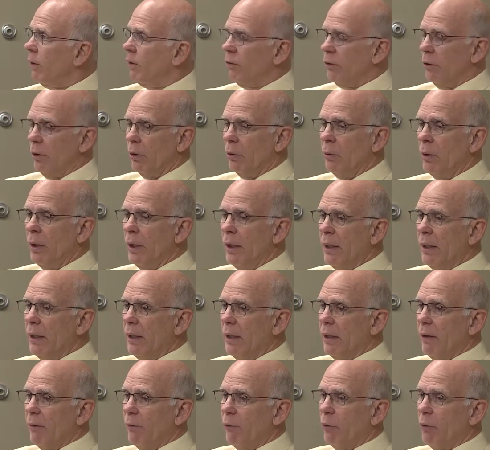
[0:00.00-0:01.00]
And so
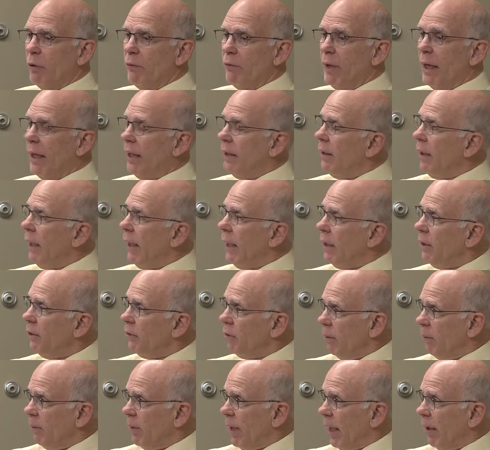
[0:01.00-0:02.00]
if we've got
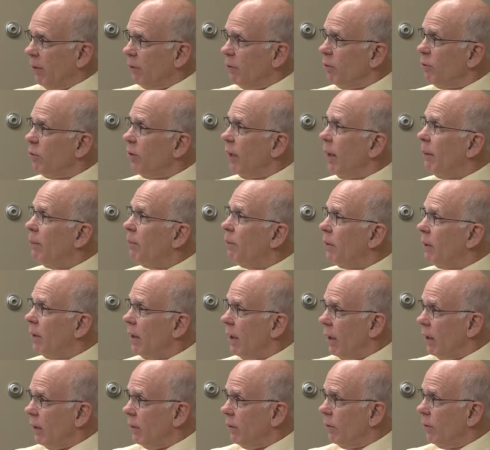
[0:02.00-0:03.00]
90-some thousand jobs in
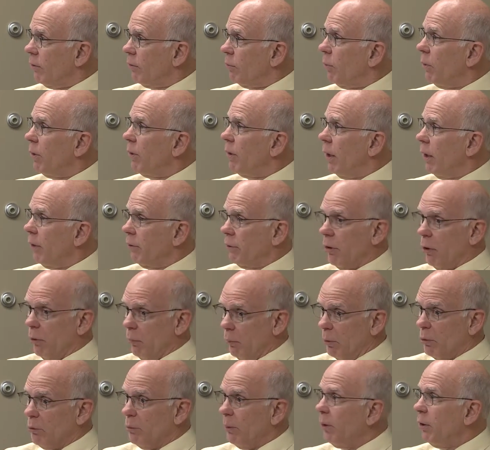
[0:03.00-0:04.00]
Kansas with healthcare,
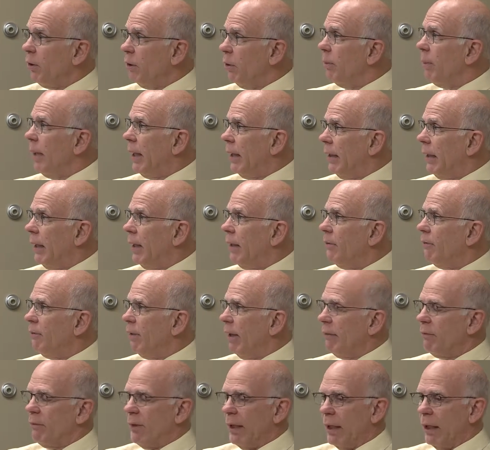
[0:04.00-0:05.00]
which we do, about
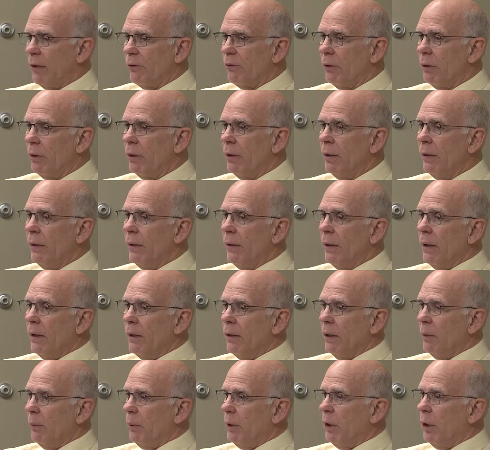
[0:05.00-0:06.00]
95,000,
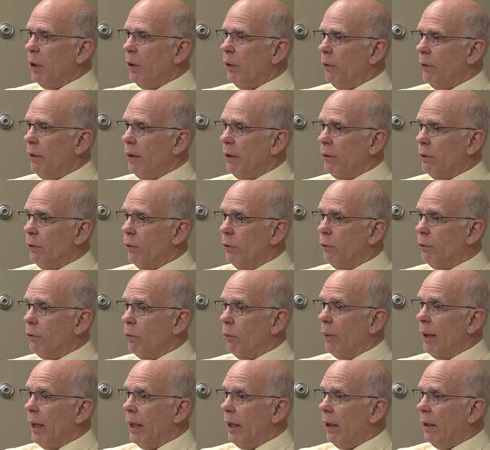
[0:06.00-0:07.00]
then we know that there's
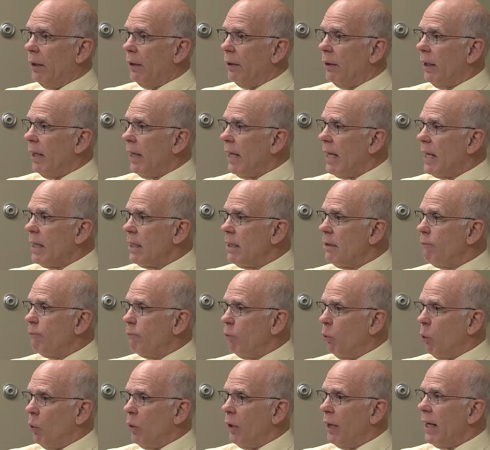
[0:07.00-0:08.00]
around
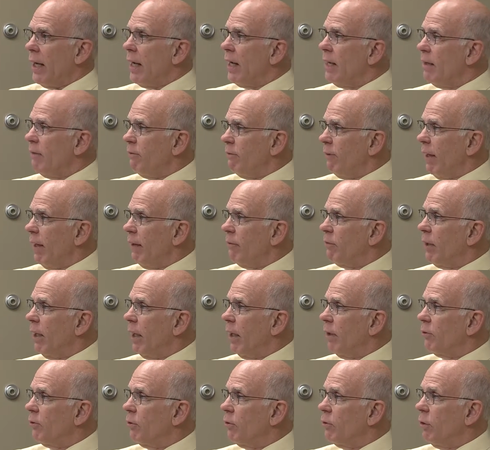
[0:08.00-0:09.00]
84 to
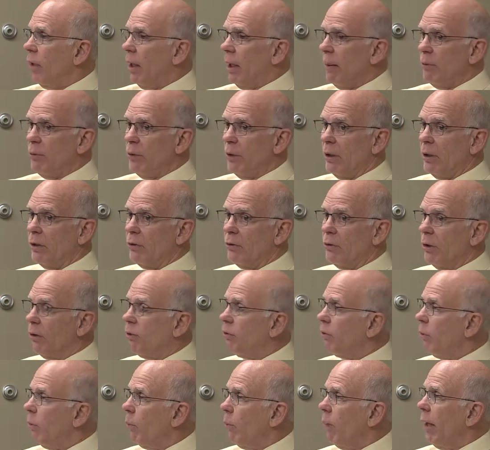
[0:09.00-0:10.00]
85,000 jobs that
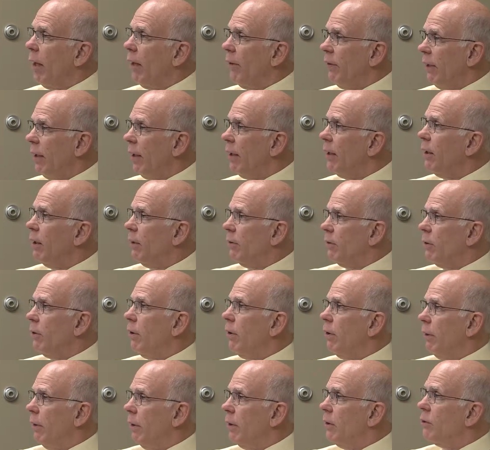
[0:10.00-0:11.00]
exist around that
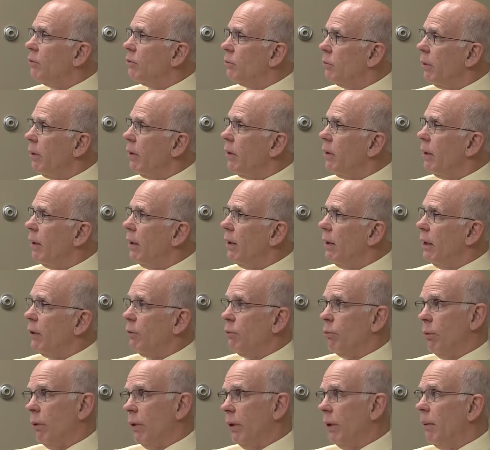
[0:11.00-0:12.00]
healthcare industry. And
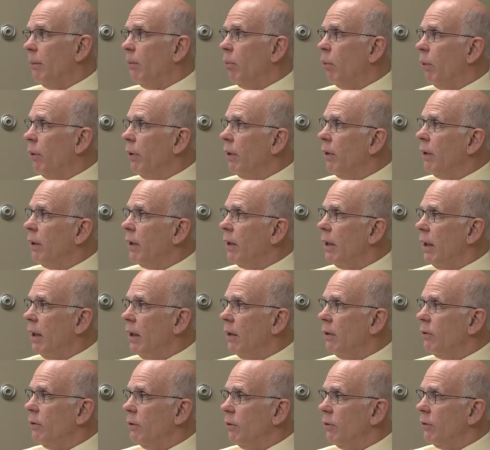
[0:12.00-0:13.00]
that's really important to
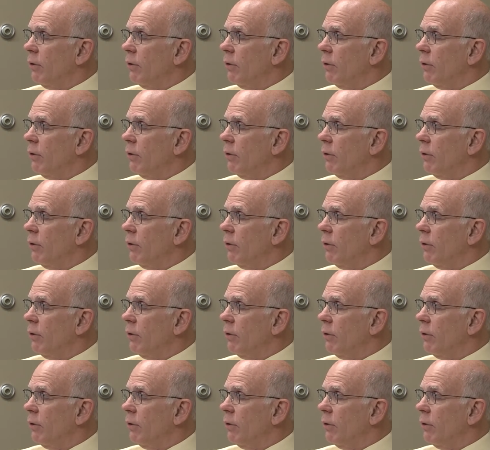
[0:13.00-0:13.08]
Kansas.